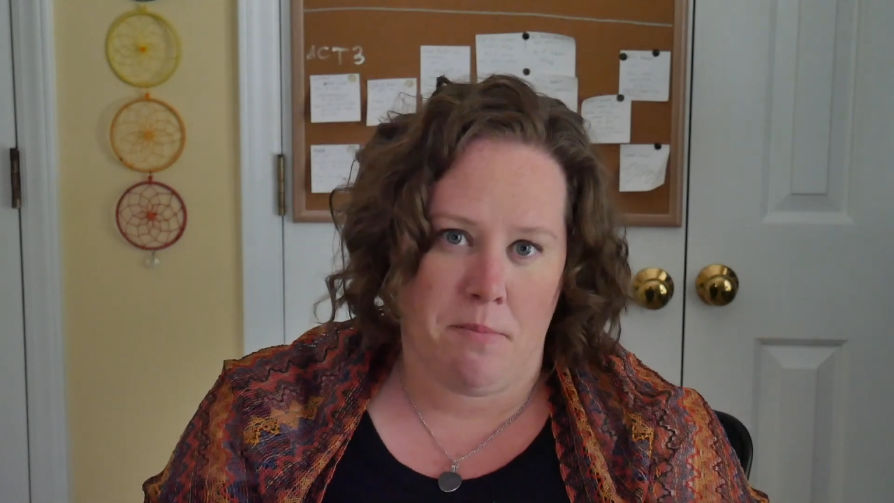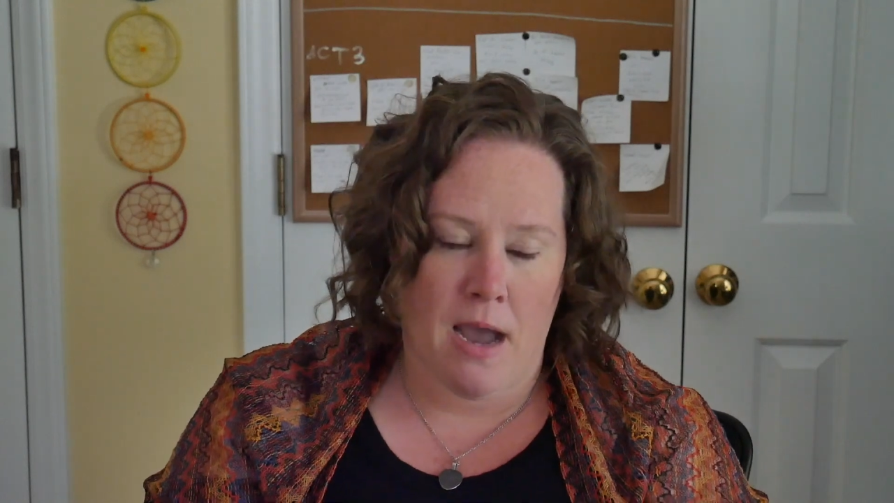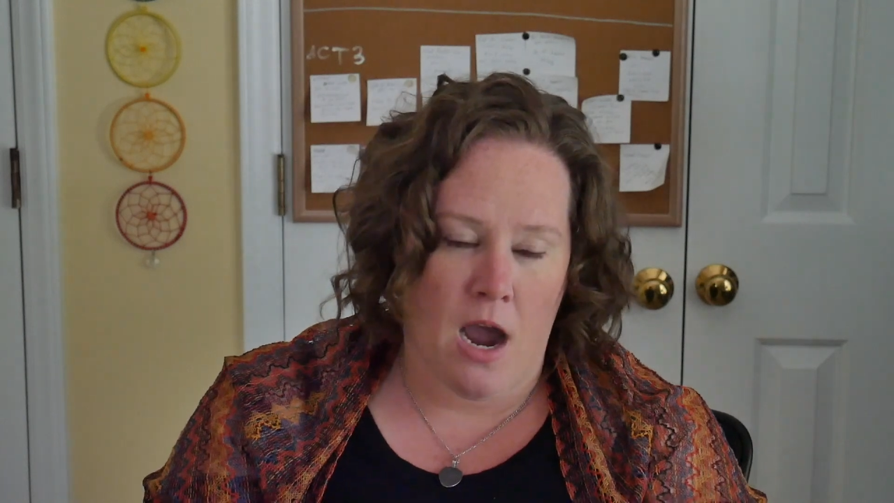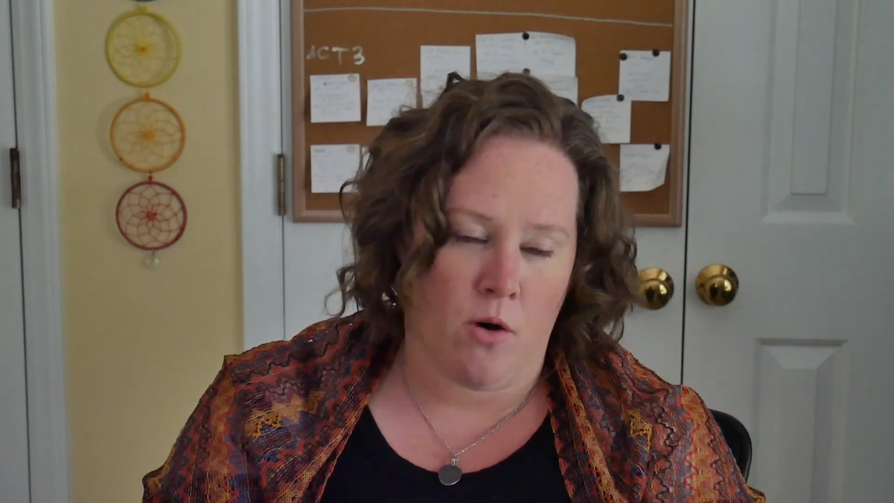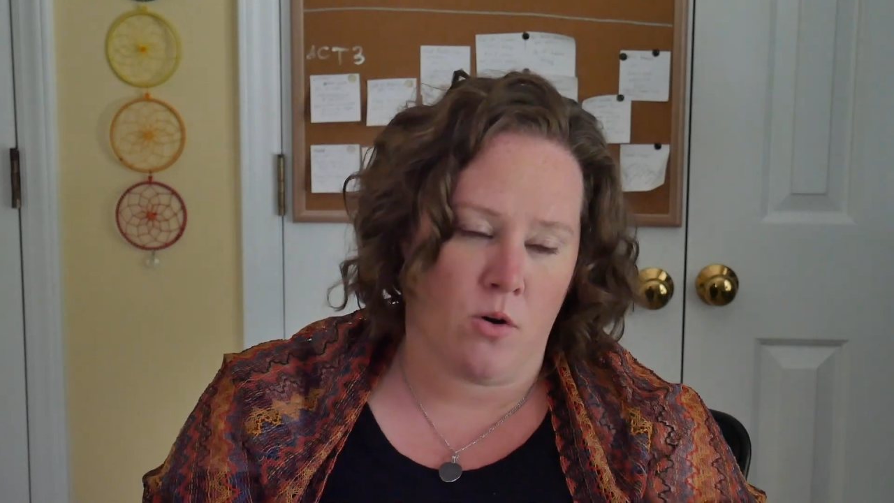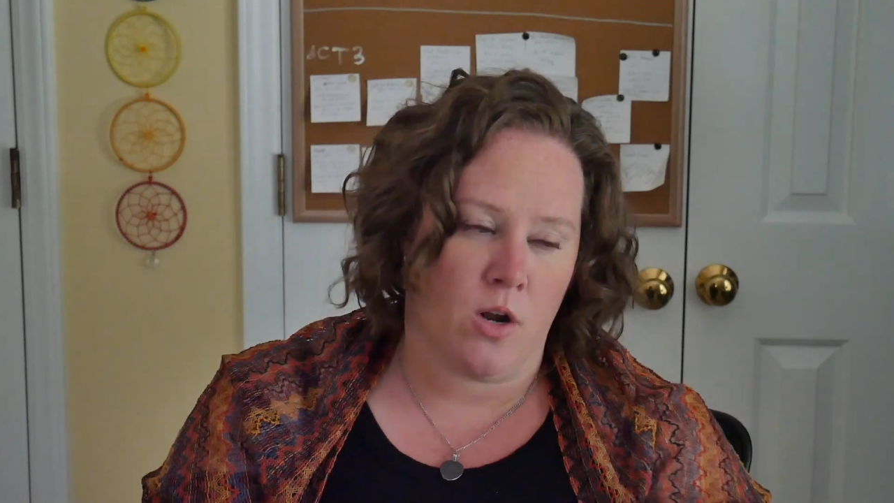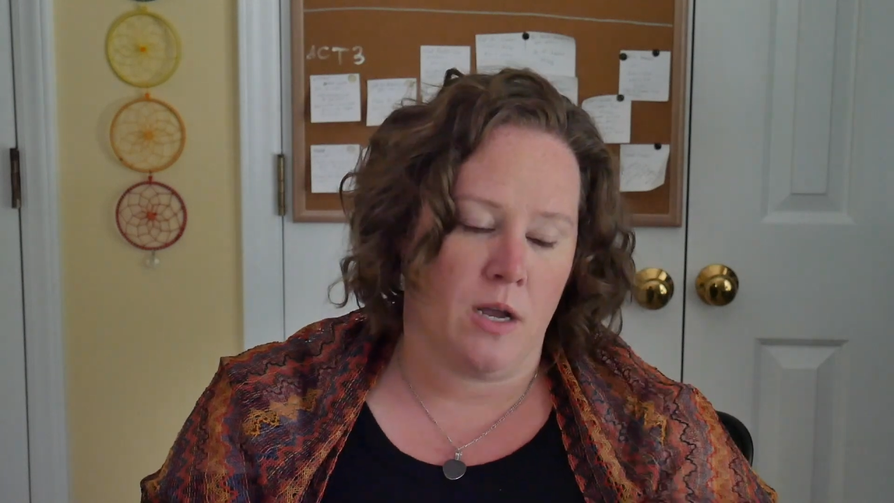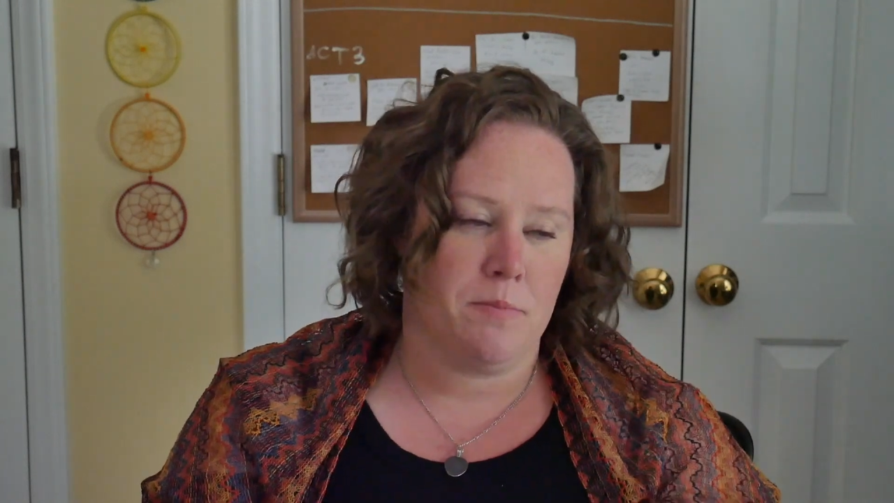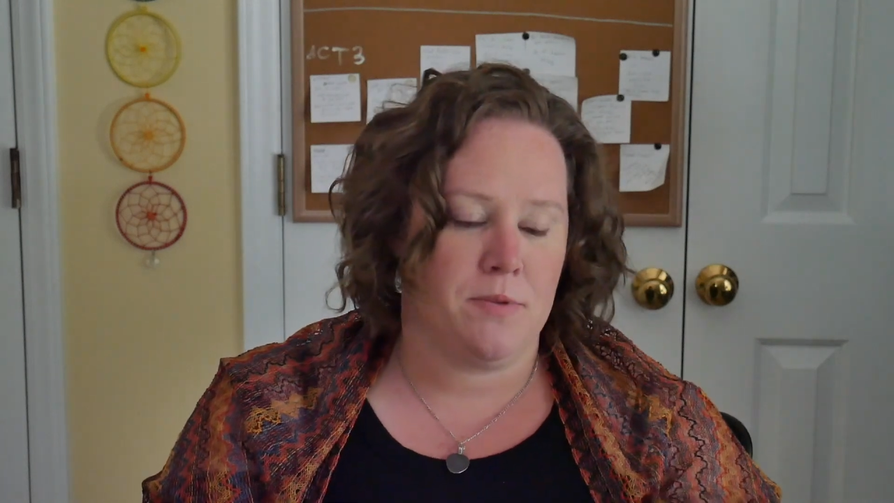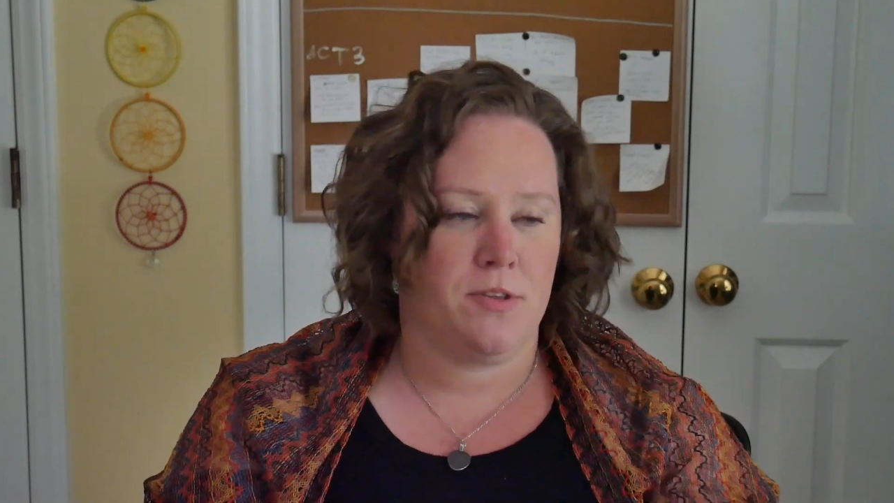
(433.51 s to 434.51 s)
power
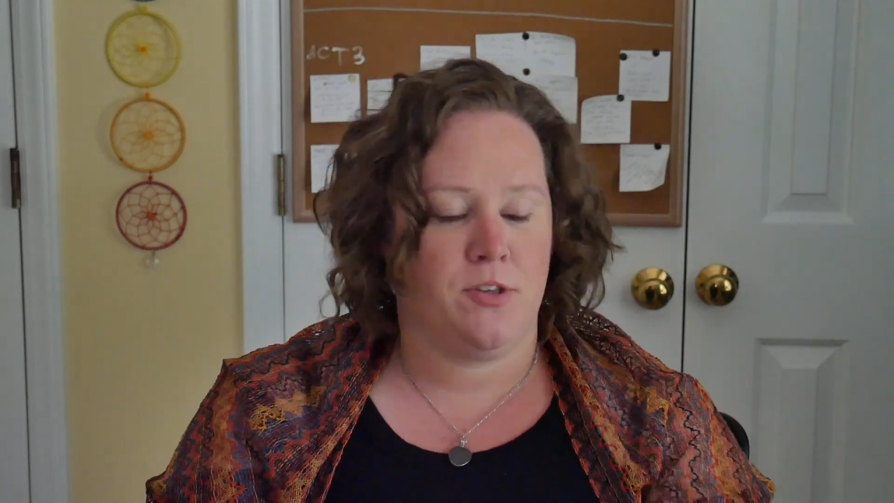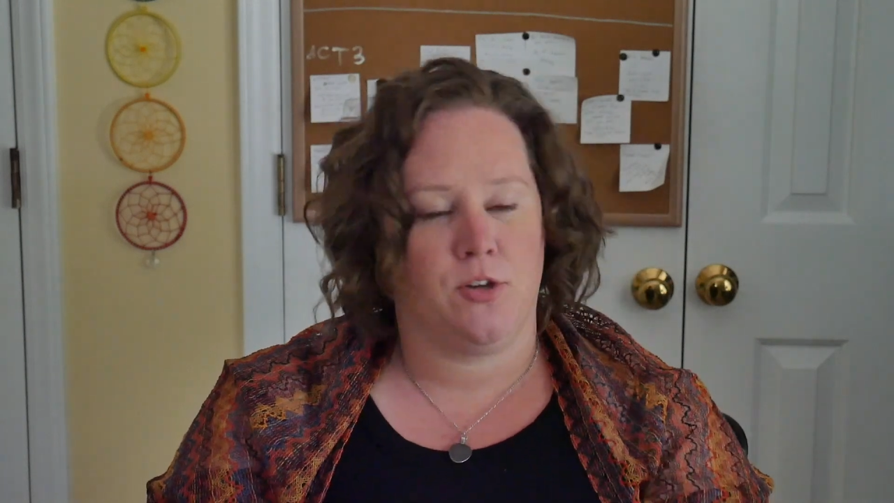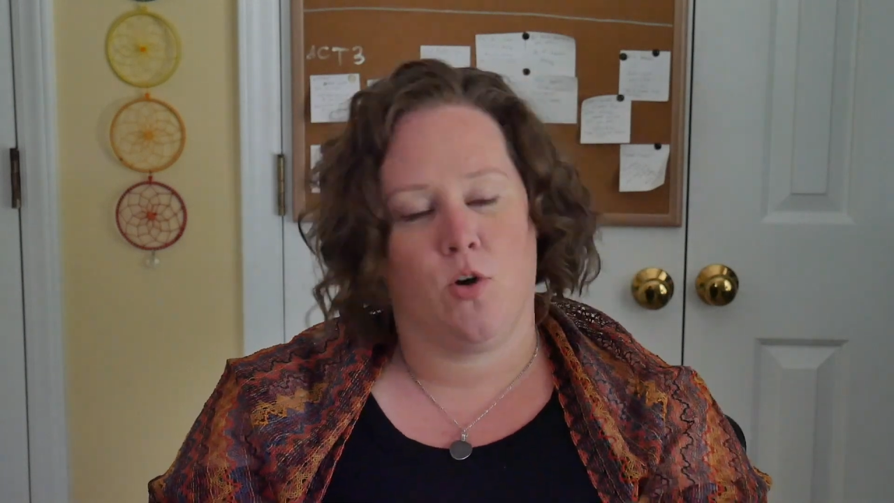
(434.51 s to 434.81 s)
ups to